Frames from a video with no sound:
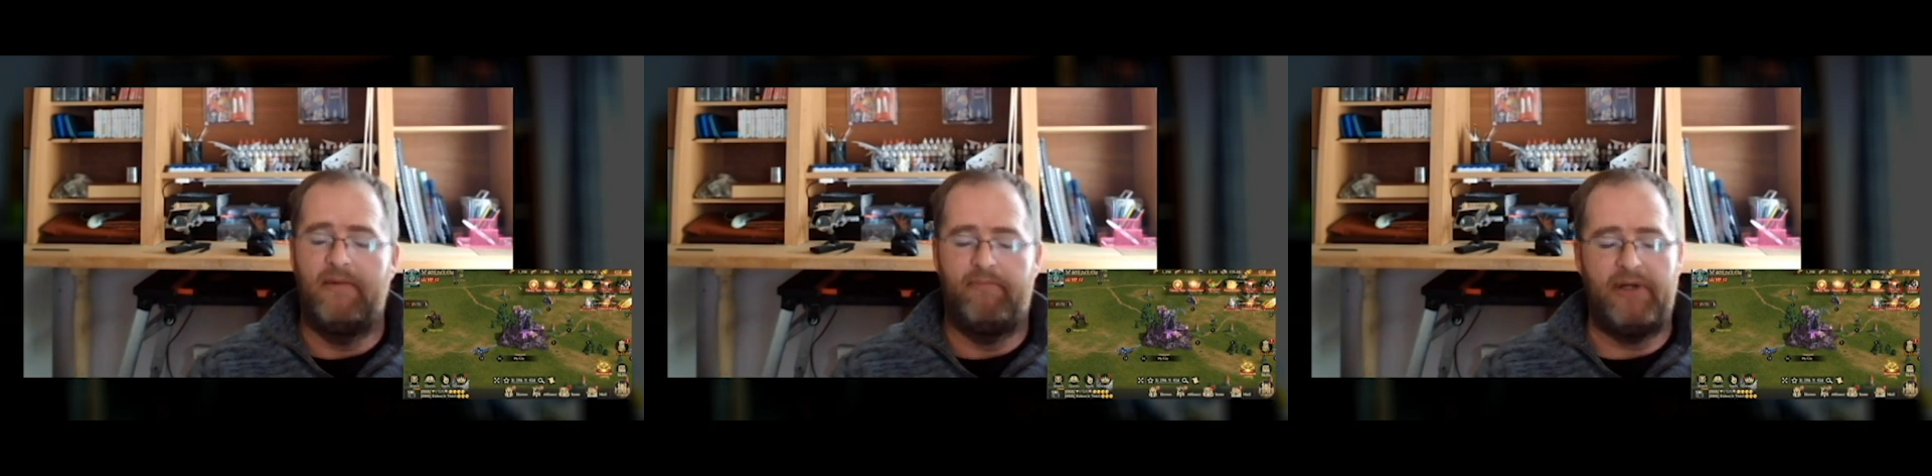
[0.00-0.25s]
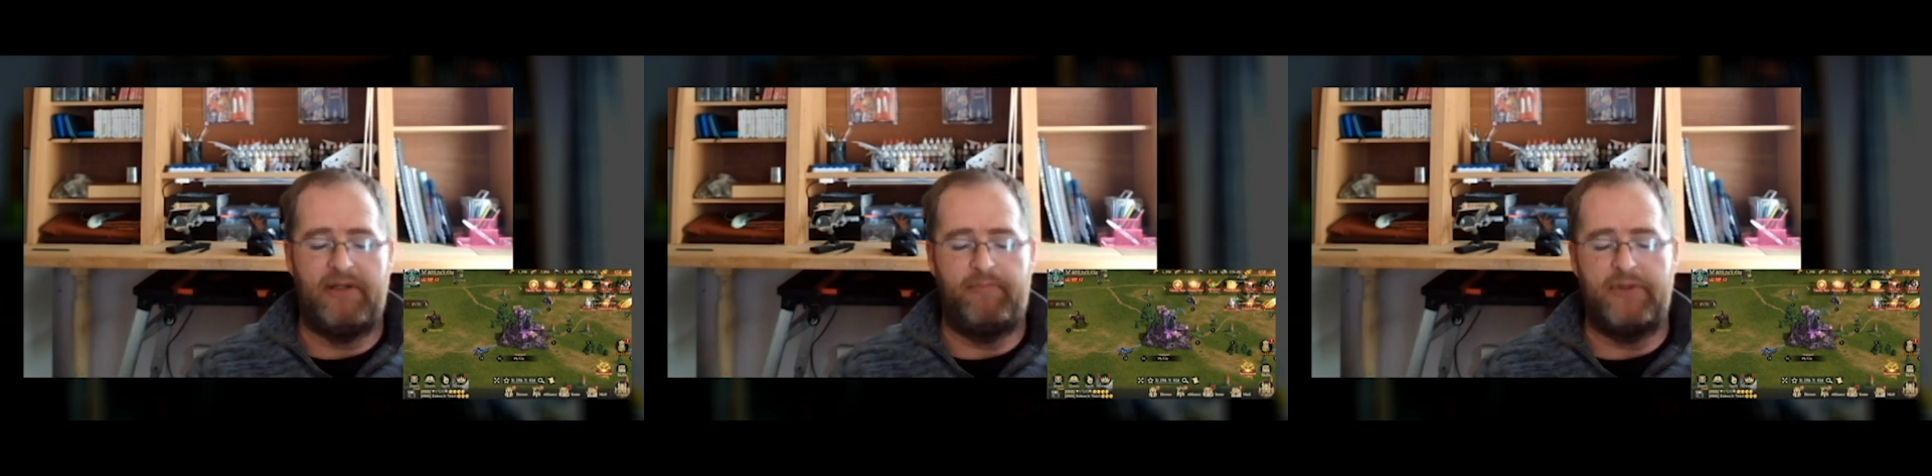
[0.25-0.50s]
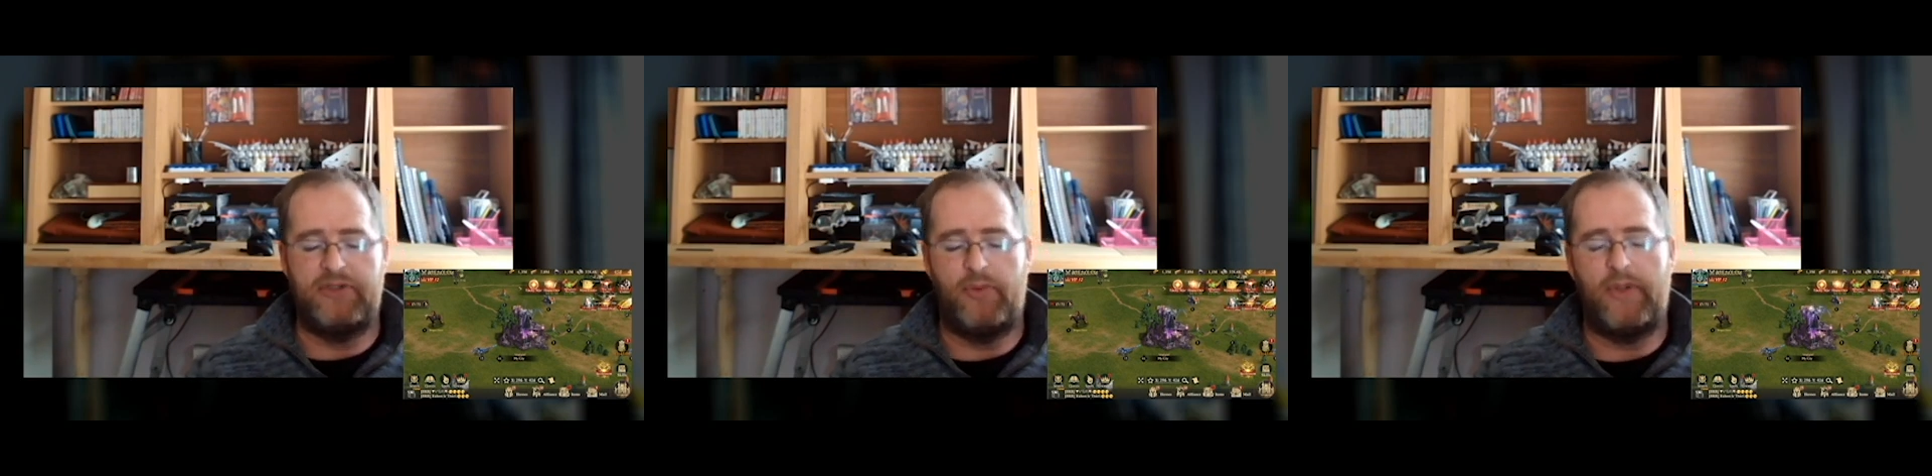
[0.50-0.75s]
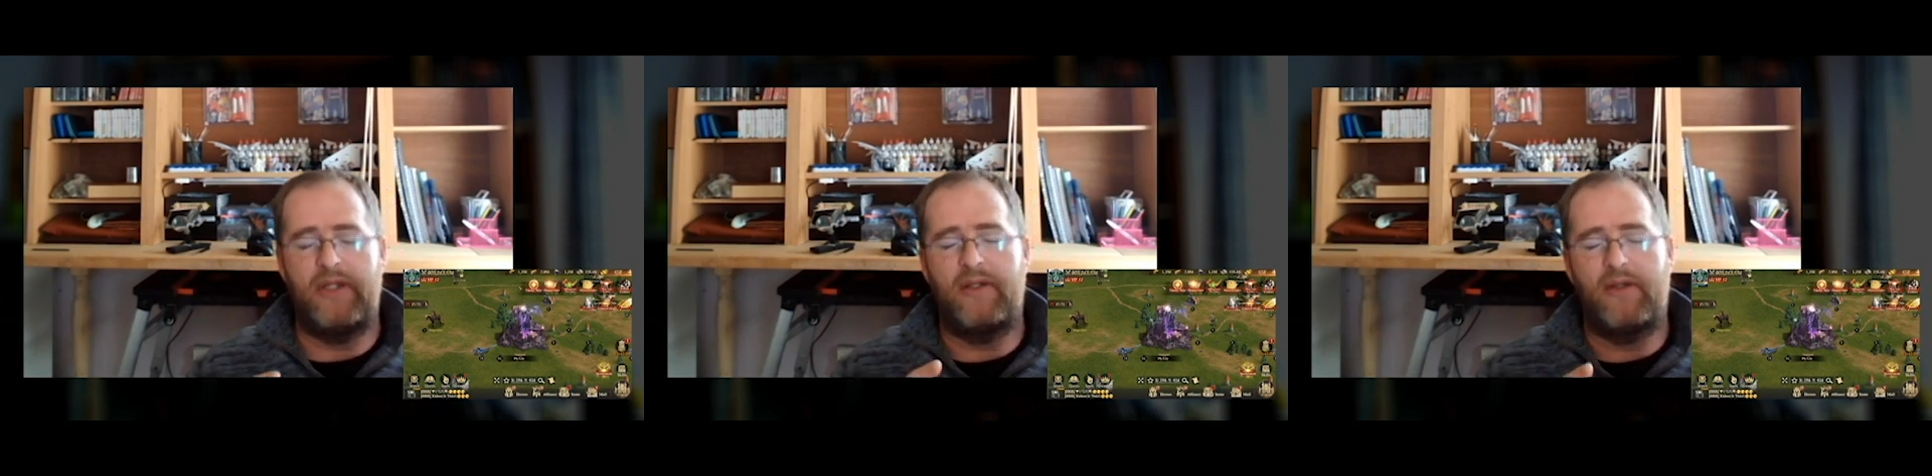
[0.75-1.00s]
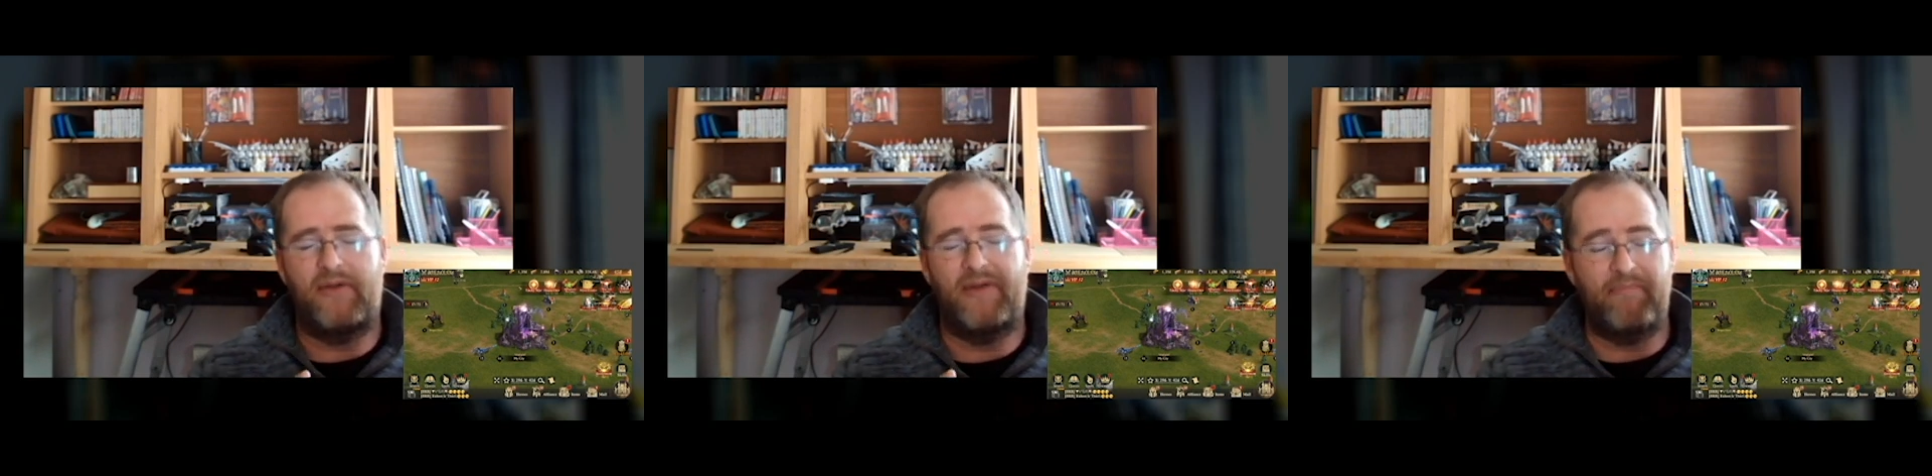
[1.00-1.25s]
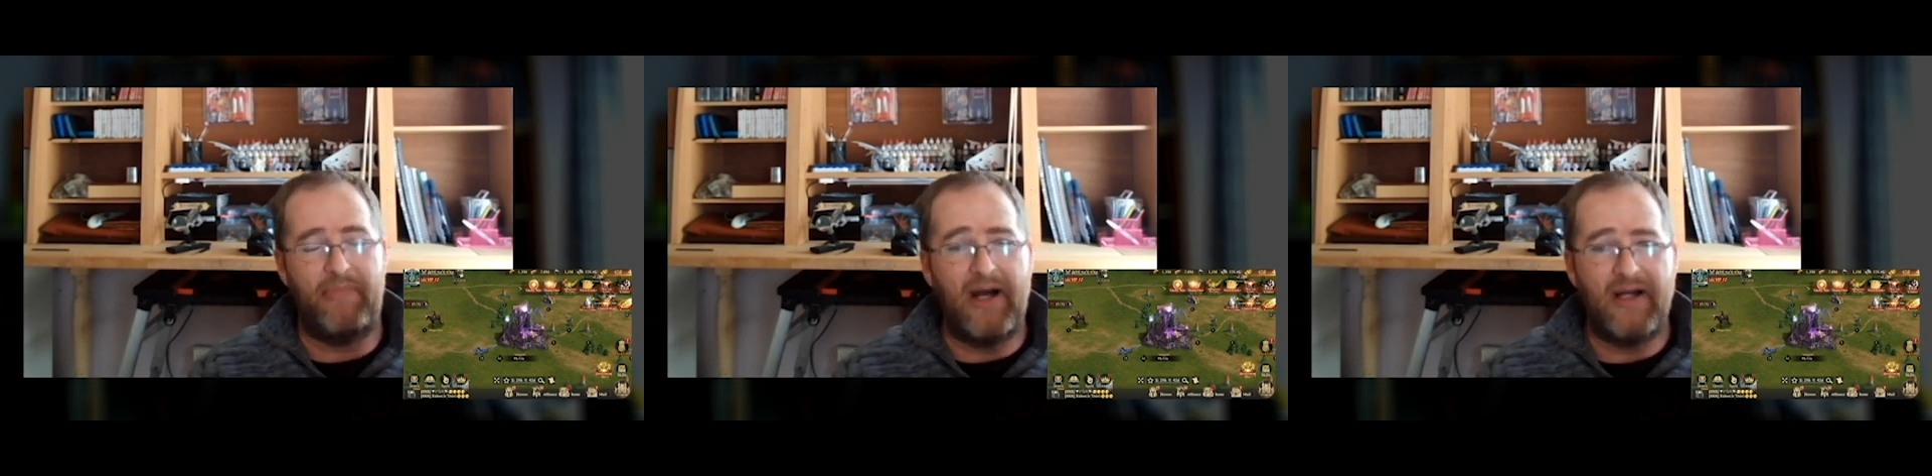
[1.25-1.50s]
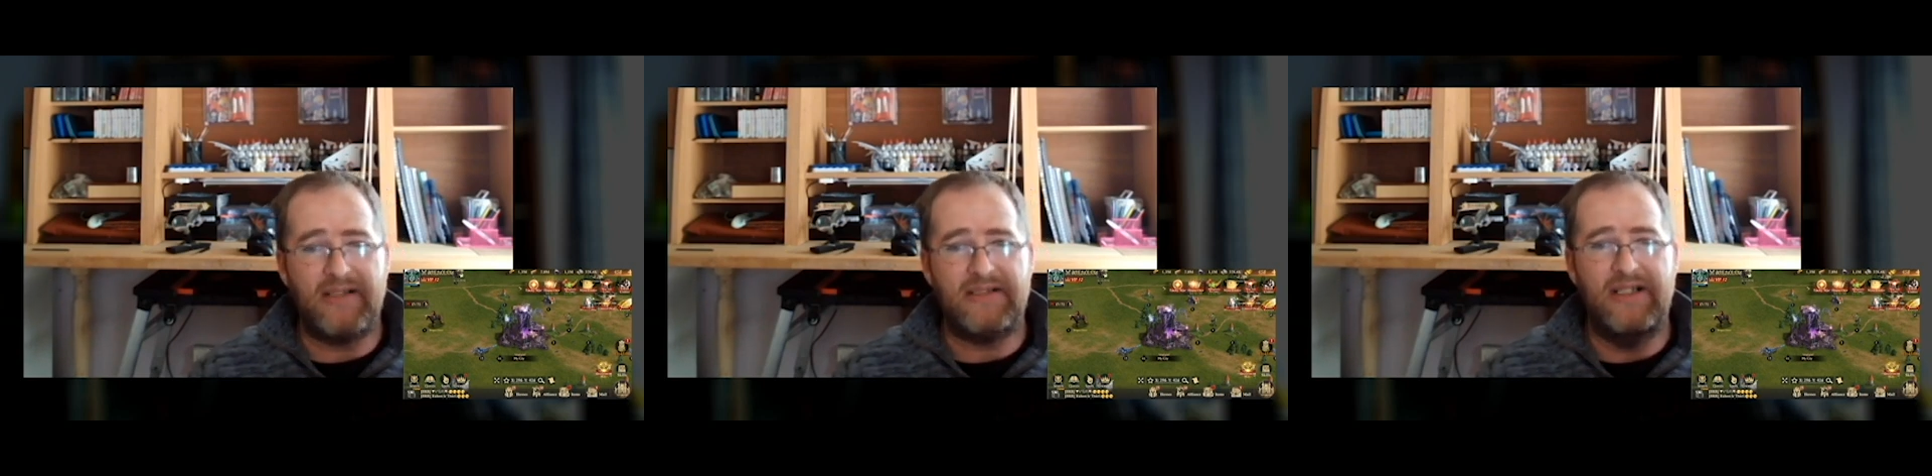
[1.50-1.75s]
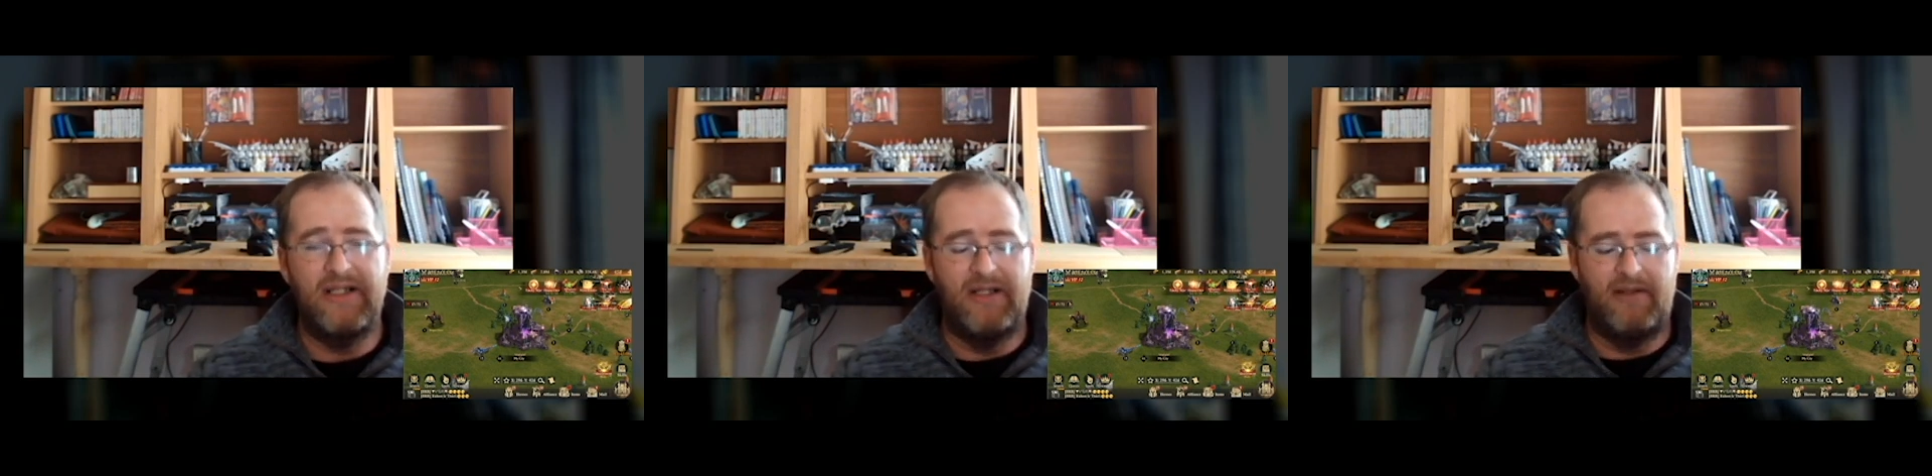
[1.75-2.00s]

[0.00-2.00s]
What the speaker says: but between the bugs,